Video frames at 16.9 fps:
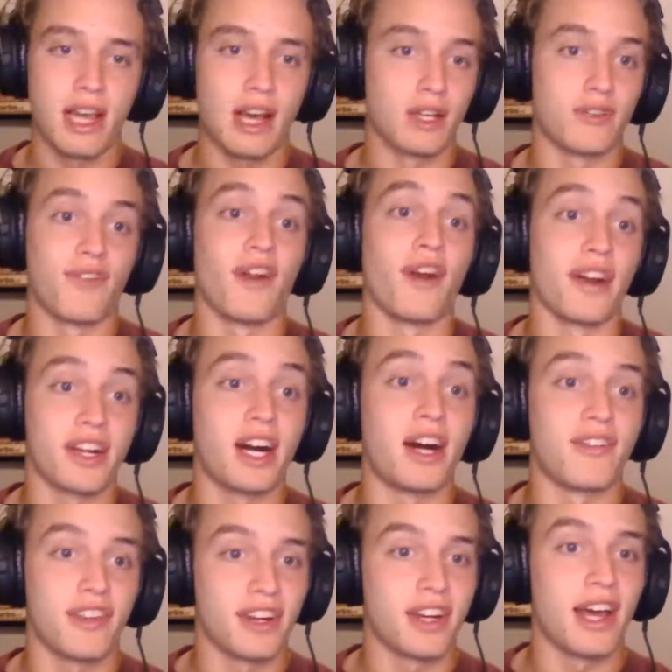I was very
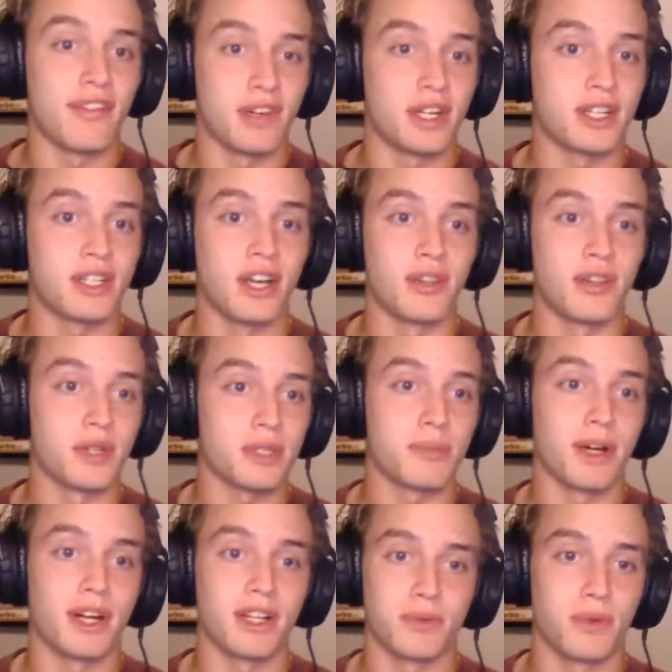confident after I saw the
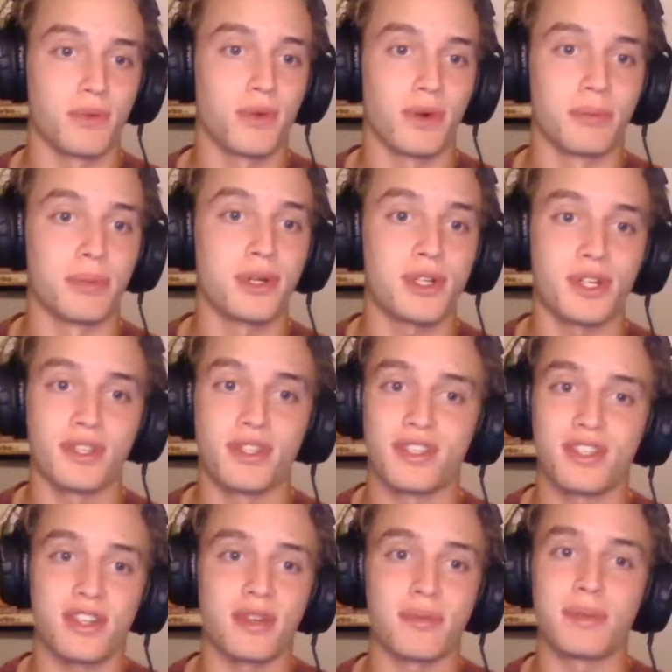response when we were pushing in
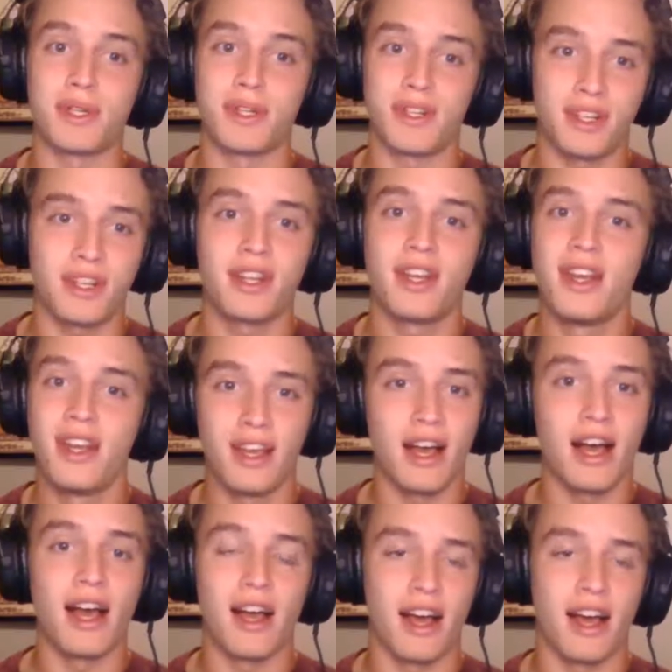the second period.
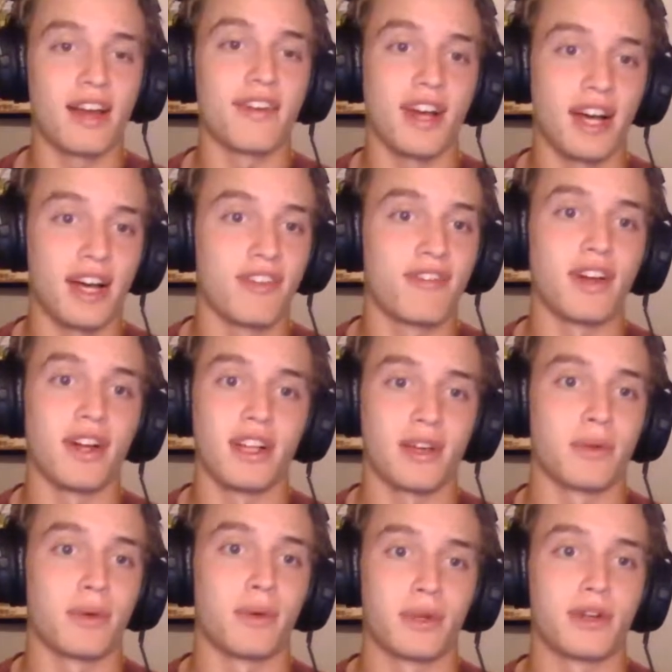I felt
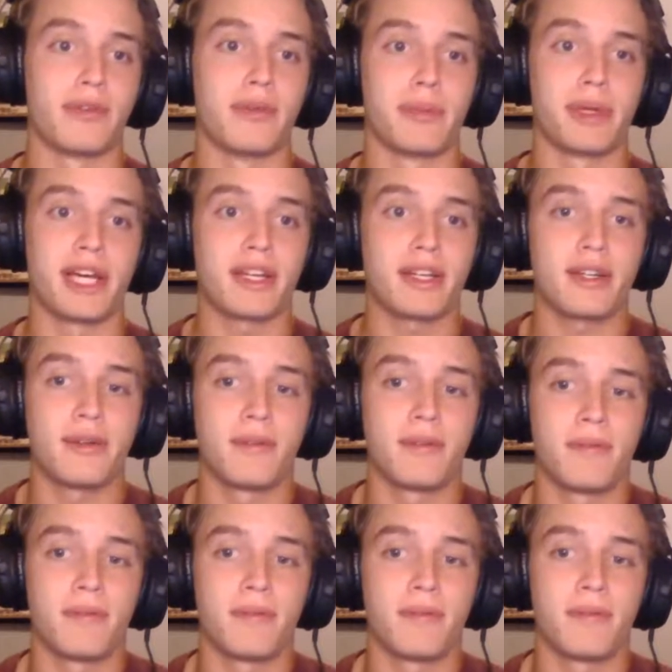like we were coming back.